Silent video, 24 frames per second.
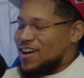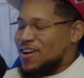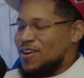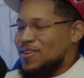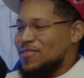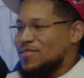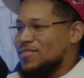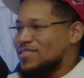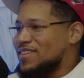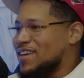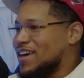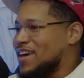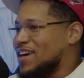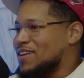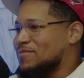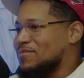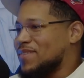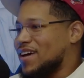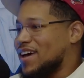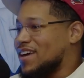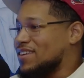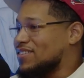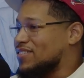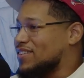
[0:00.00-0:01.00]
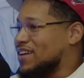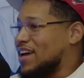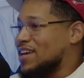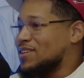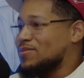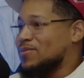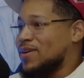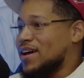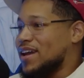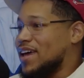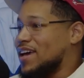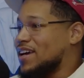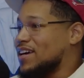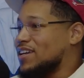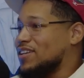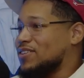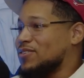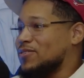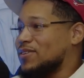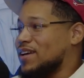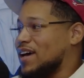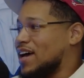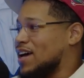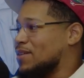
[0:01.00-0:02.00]
what I'm saying, man. So that's why they
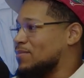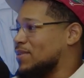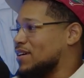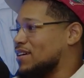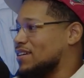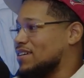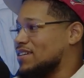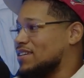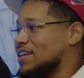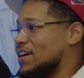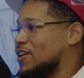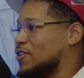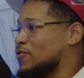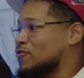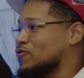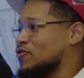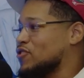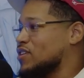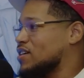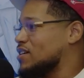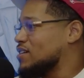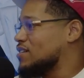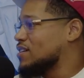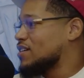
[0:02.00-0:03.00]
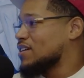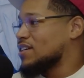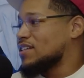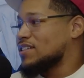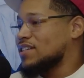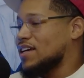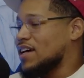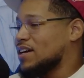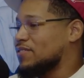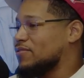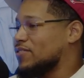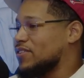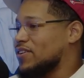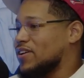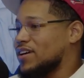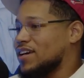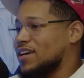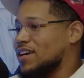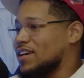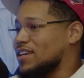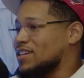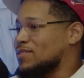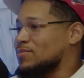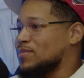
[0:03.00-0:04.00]
could do that, because they don't really check for
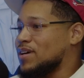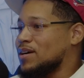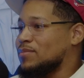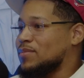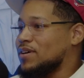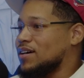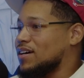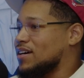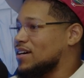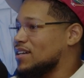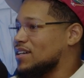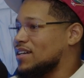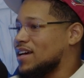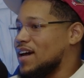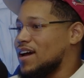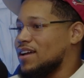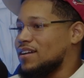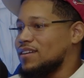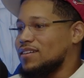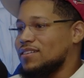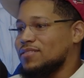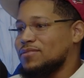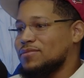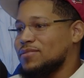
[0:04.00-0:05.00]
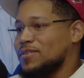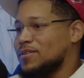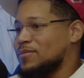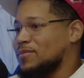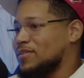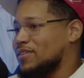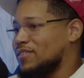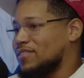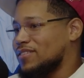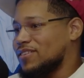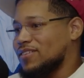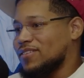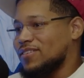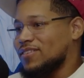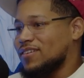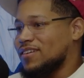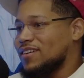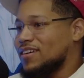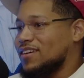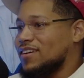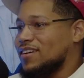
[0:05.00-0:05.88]
their kids. Me, I'm a good daddy. You feel me? So